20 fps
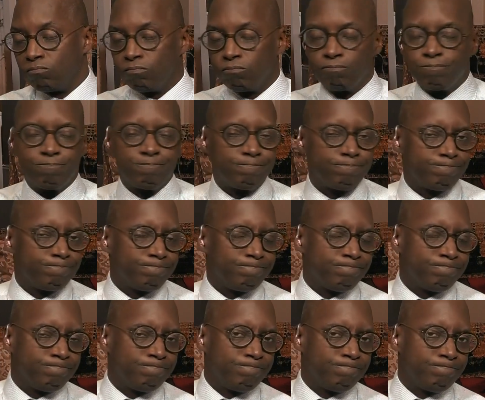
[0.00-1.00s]

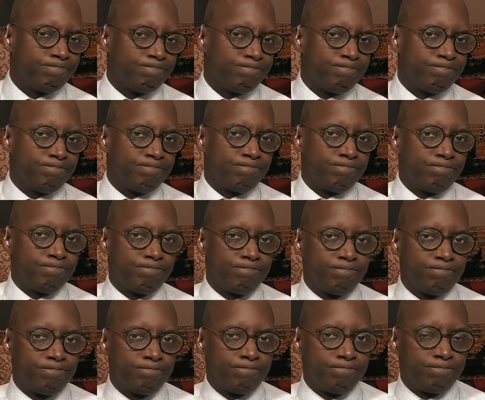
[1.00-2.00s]

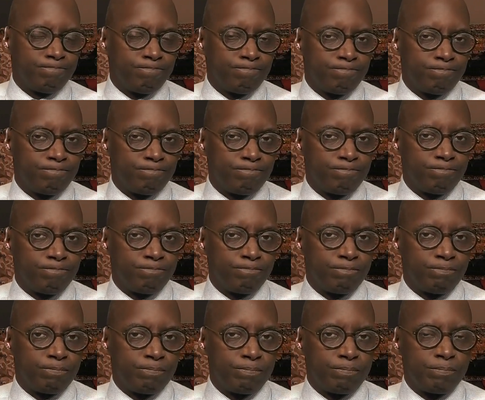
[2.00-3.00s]

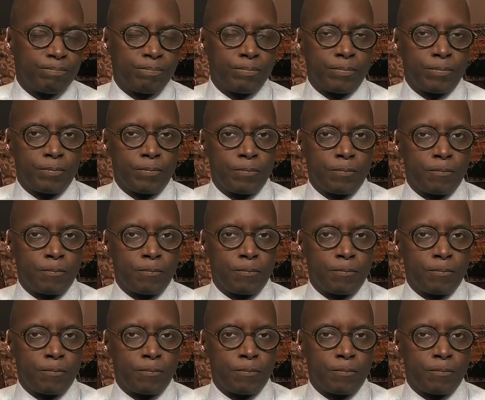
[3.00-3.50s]
(silent)